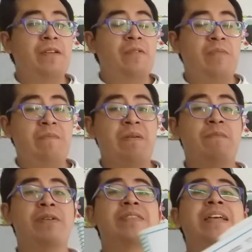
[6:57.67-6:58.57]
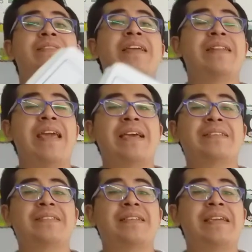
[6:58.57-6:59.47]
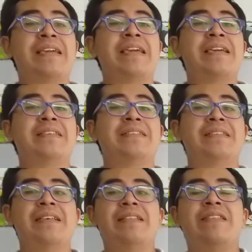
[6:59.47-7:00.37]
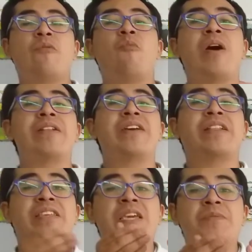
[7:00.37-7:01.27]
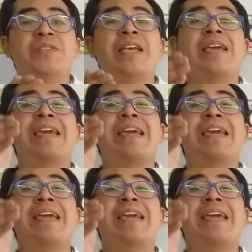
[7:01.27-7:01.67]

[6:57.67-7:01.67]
Remember that the nest is the one that keeps the